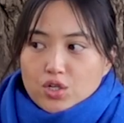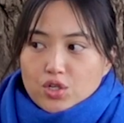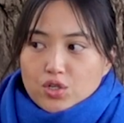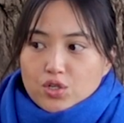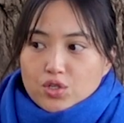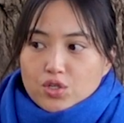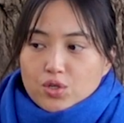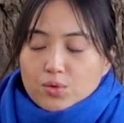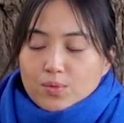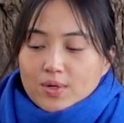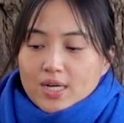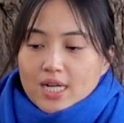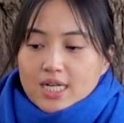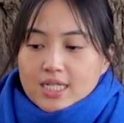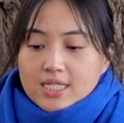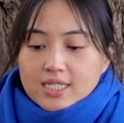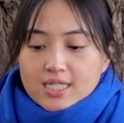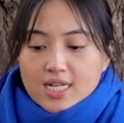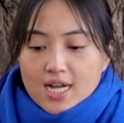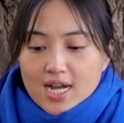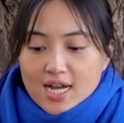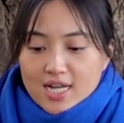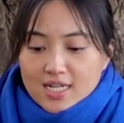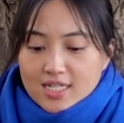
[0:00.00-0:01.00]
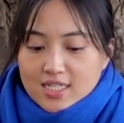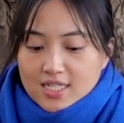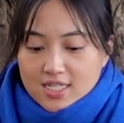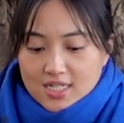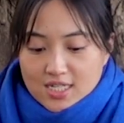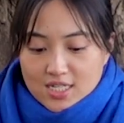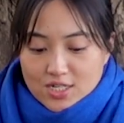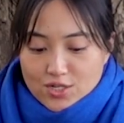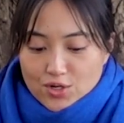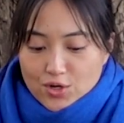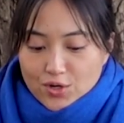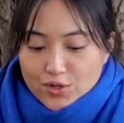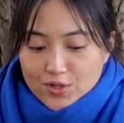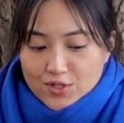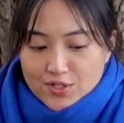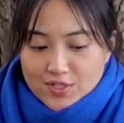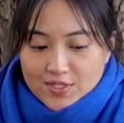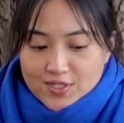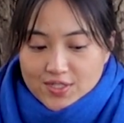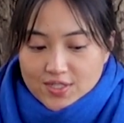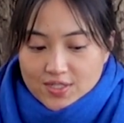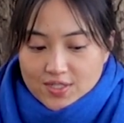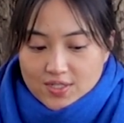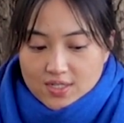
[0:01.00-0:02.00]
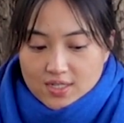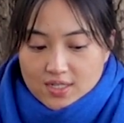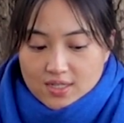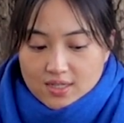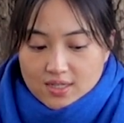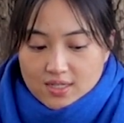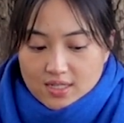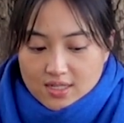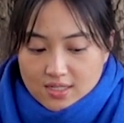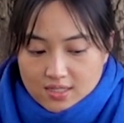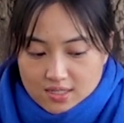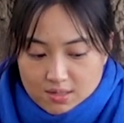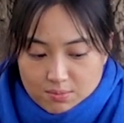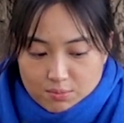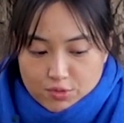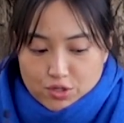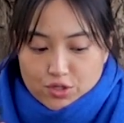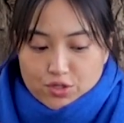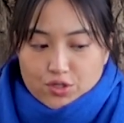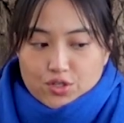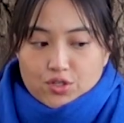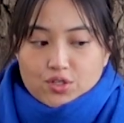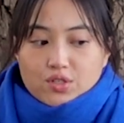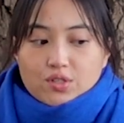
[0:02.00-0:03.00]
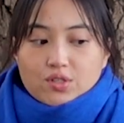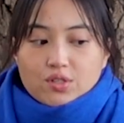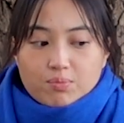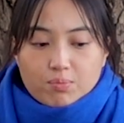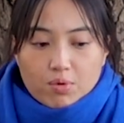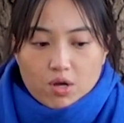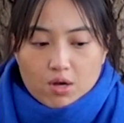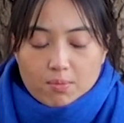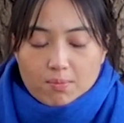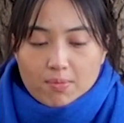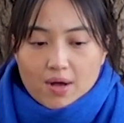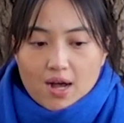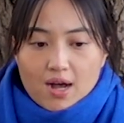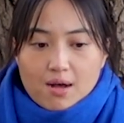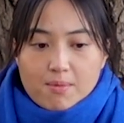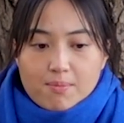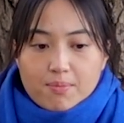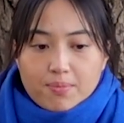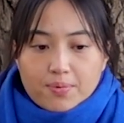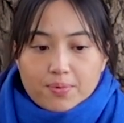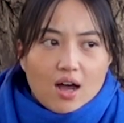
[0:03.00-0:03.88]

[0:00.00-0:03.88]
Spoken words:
So when I start to notice these emotions pop up,